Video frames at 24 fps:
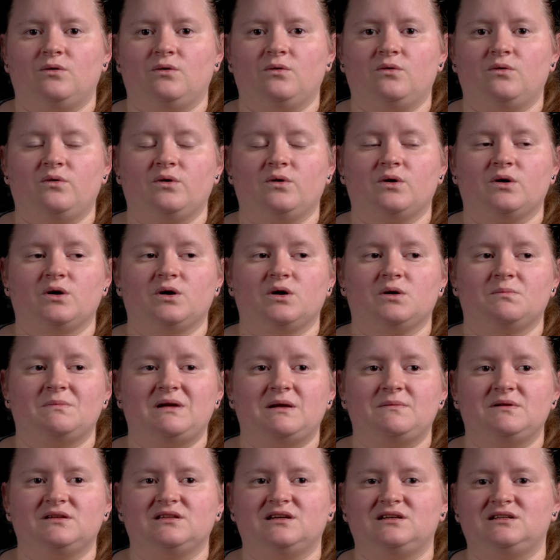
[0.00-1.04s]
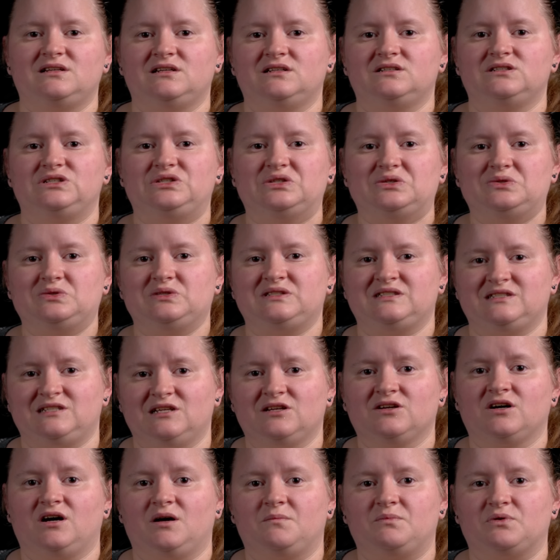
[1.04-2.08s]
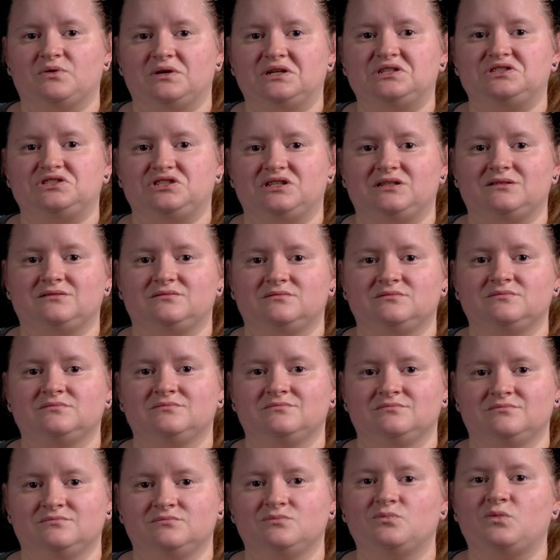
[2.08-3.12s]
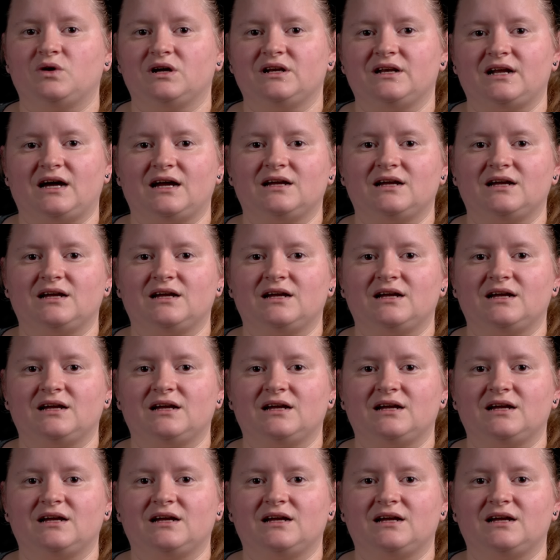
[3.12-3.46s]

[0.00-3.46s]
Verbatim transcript: Or maybe they need to do a sting operation one